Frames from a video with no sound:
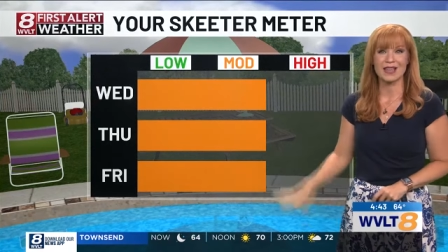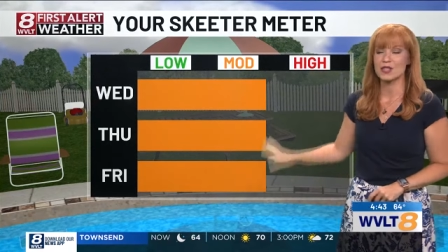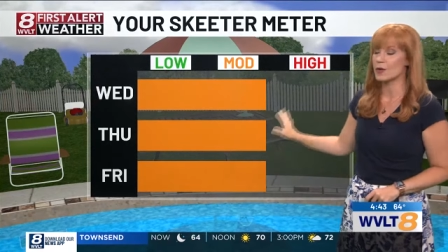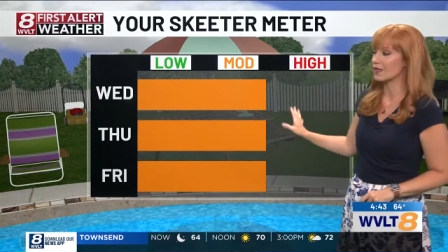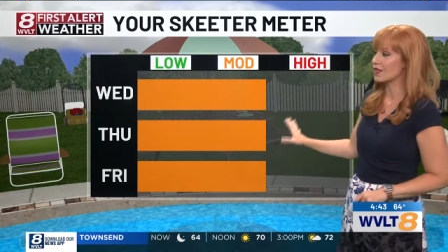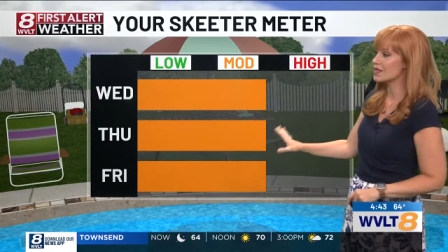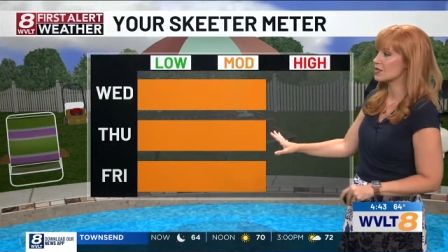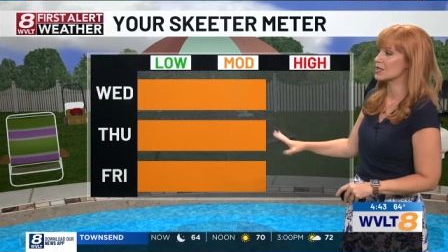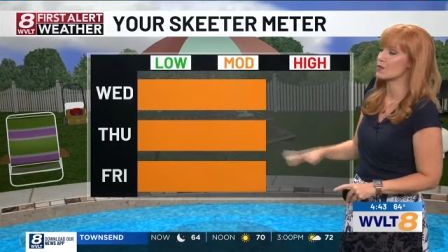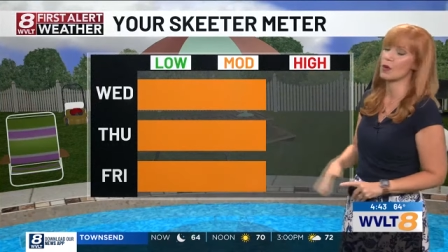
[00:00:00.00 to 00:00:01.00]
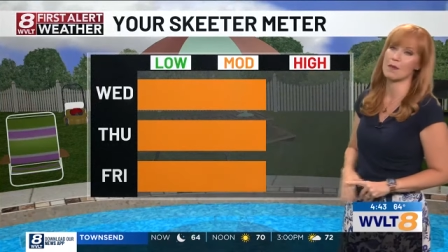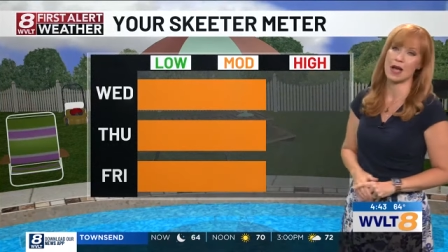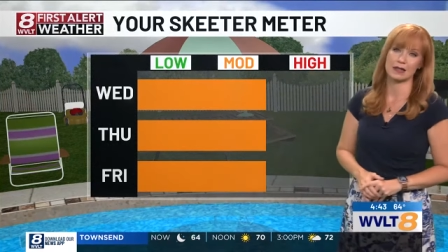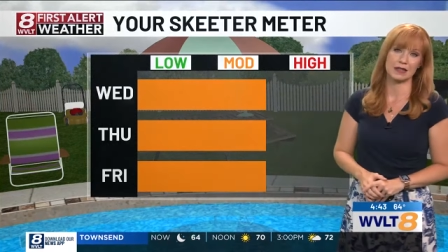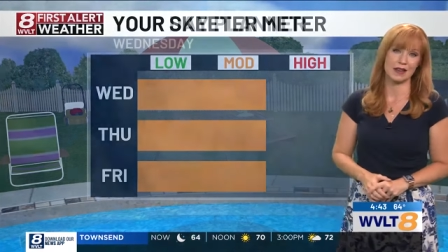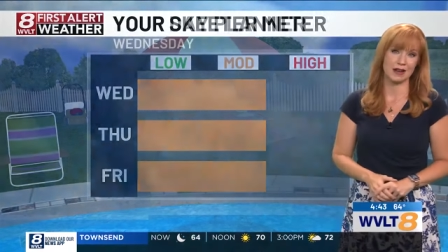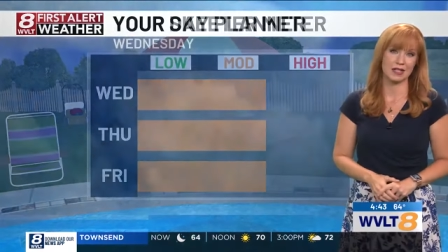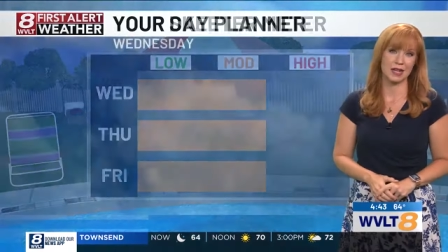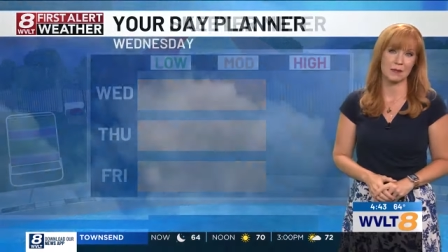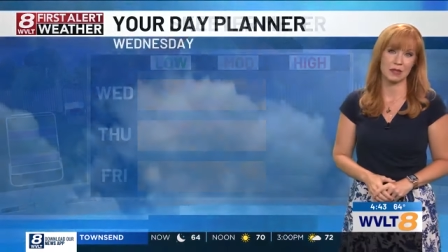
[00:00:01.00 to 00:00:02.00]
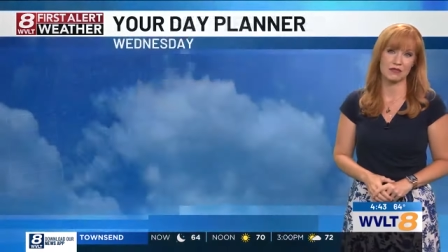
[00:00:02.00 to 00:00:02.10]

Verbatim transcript: So at least it's more moderate the next couple of